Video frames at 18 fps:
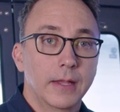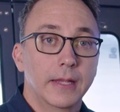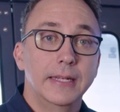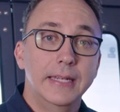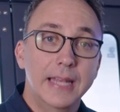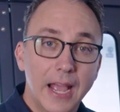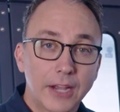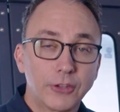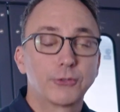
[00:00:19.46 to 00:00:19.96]

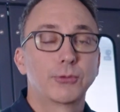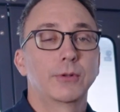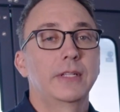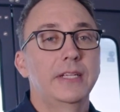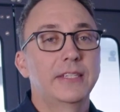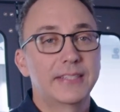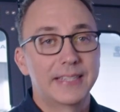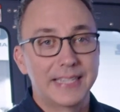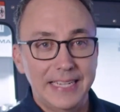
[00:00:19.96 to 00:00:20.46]
Next,
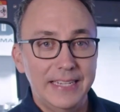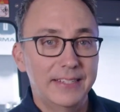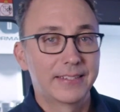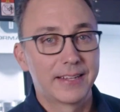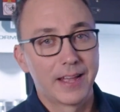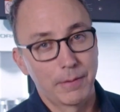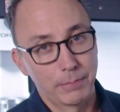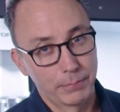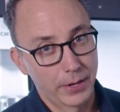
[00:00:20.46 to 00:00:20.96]
release the
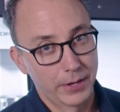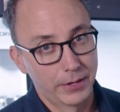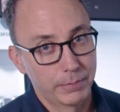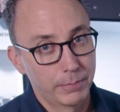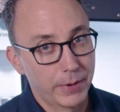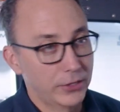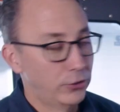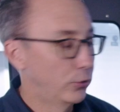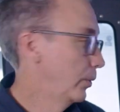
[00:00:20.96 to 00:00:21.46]
e-stop
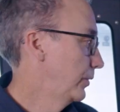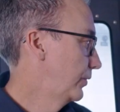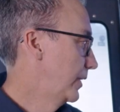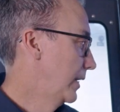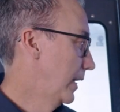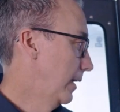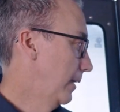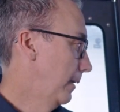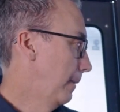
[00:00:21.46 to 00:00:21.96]
button by
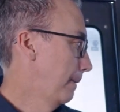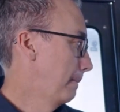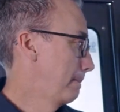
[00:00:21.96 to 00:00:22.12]
twisting it.